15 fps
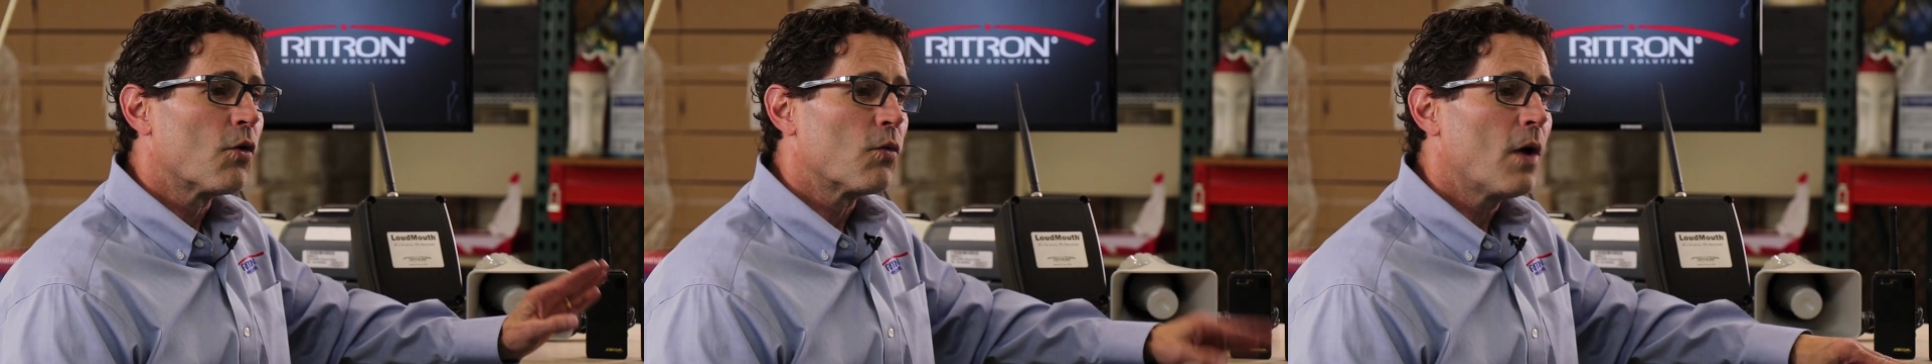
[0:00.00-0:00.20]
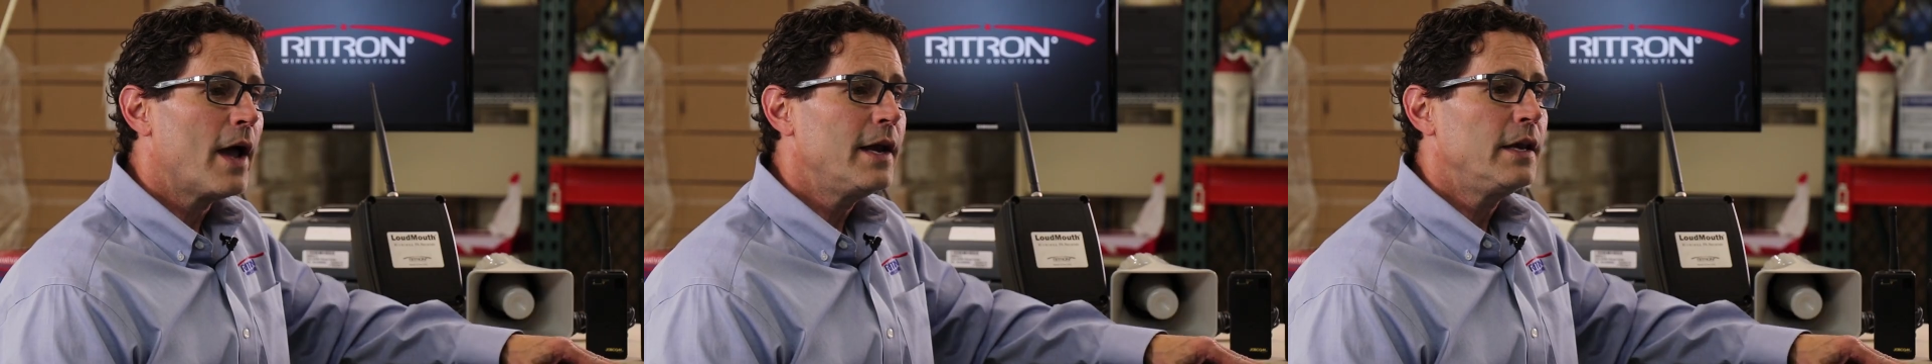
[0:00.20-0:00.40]

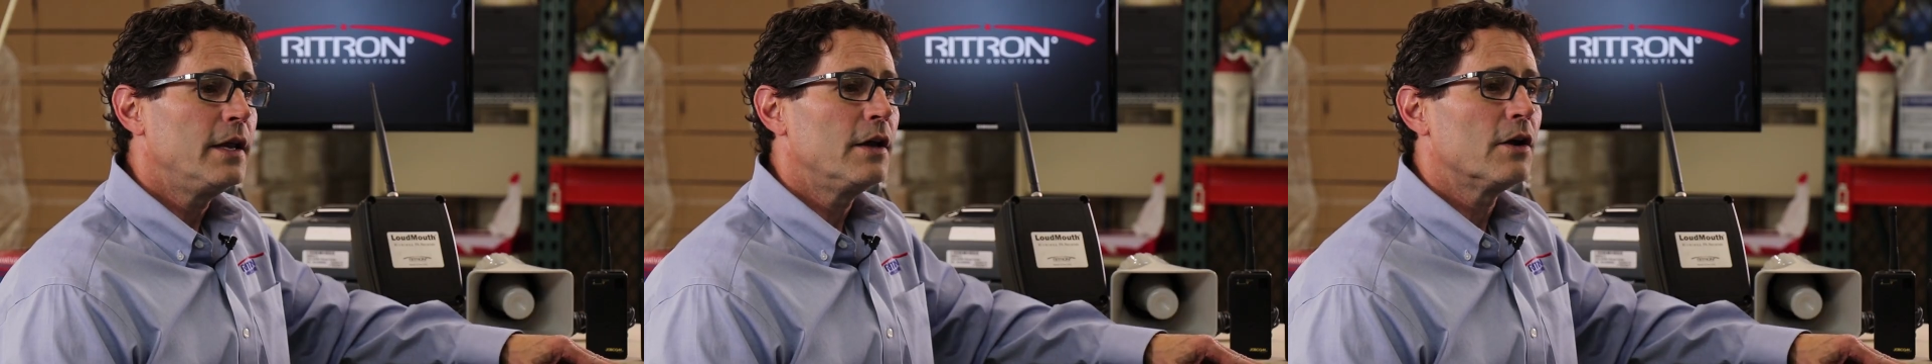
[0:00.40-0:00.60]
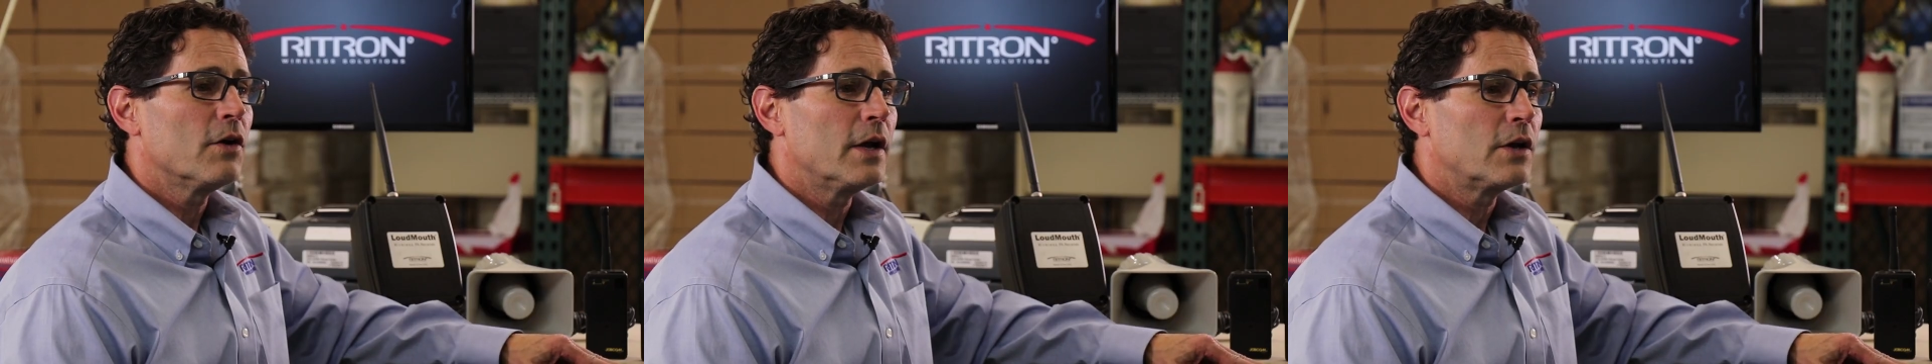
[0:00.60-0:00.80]
right
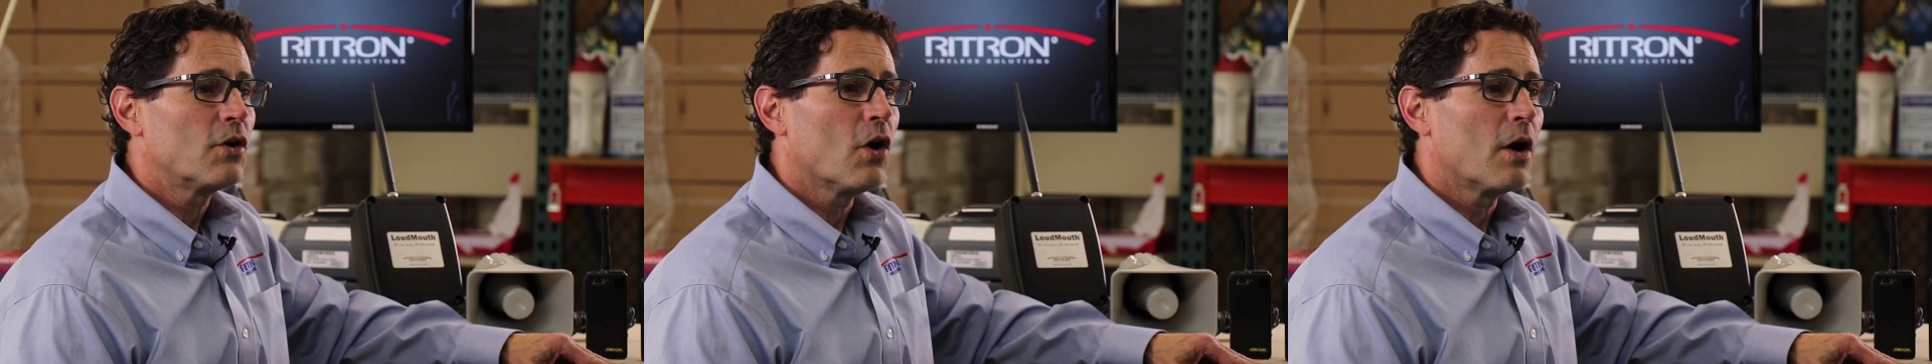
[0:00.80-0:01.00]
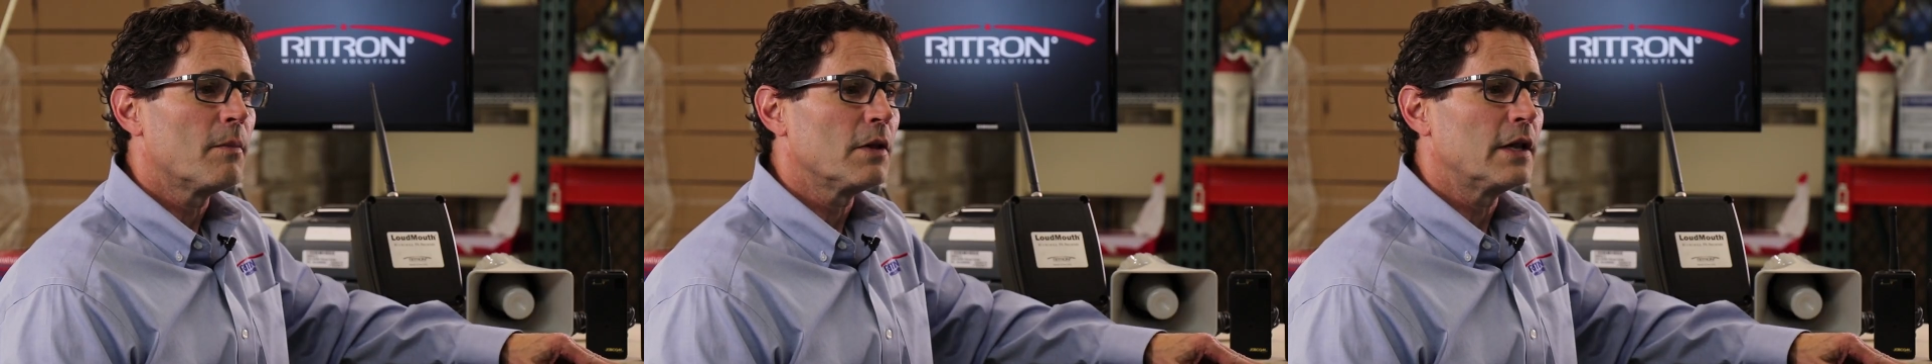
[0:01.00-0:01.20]
here in
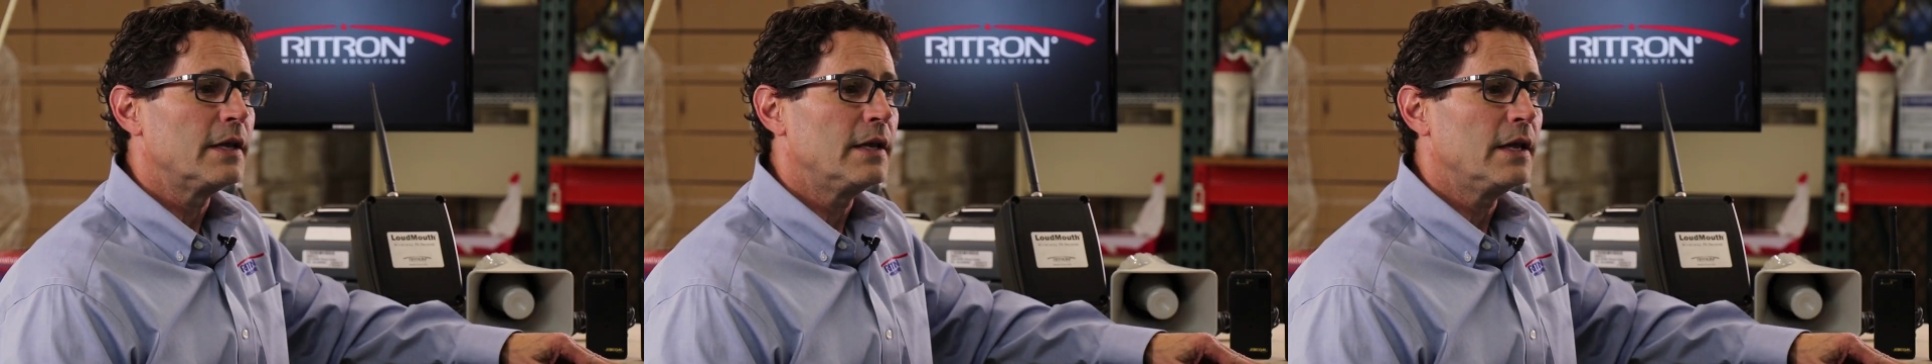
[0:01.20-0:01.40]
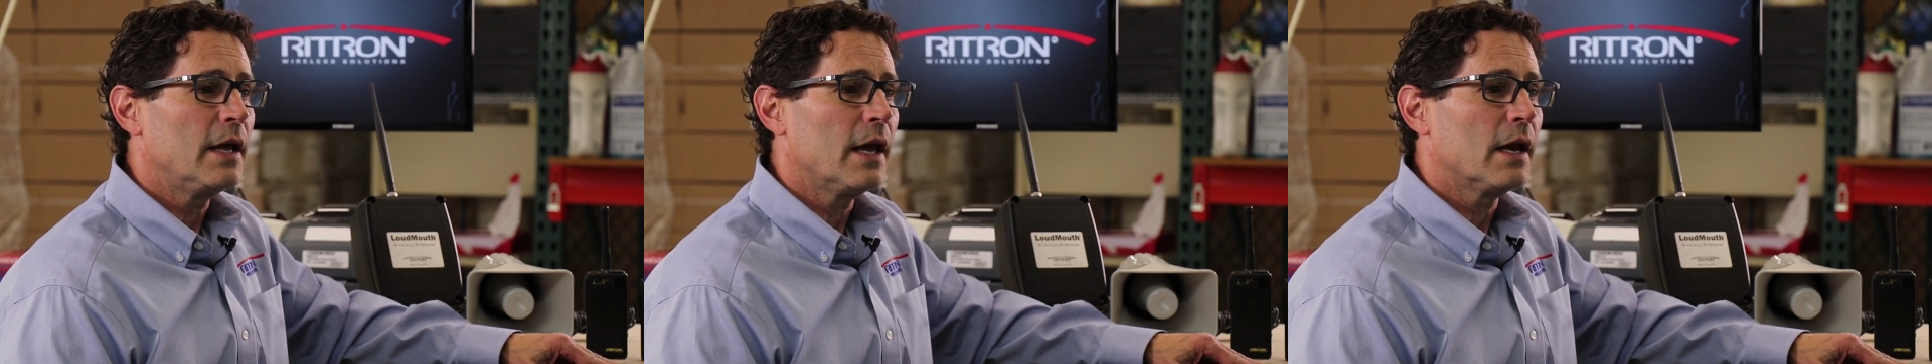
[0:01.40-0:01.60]
Carmel,
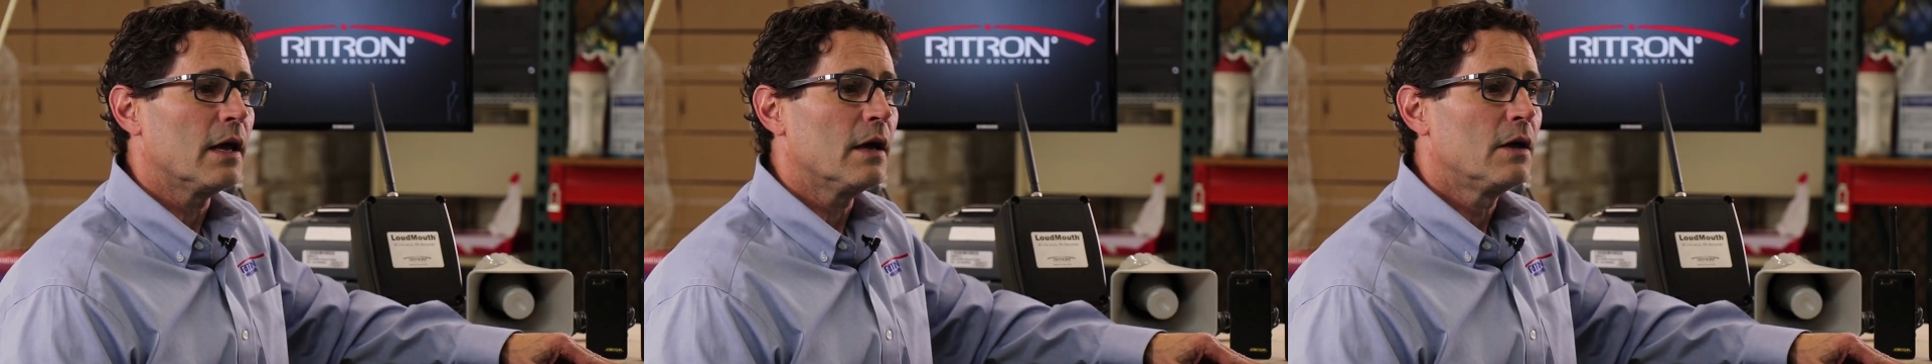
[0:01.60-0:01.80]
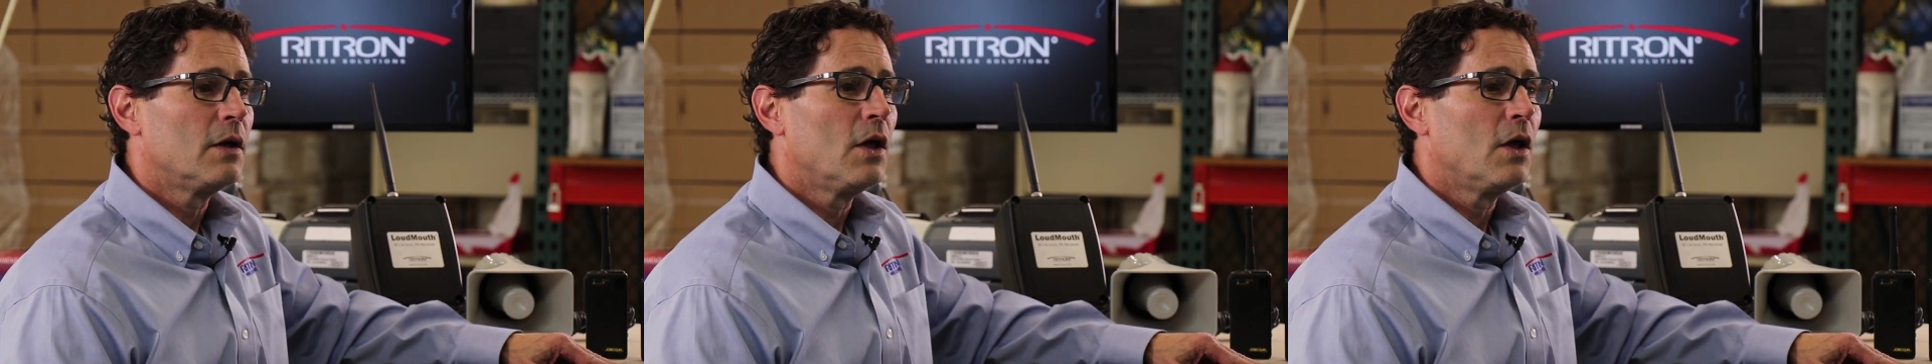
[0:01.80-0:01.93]
Indiana.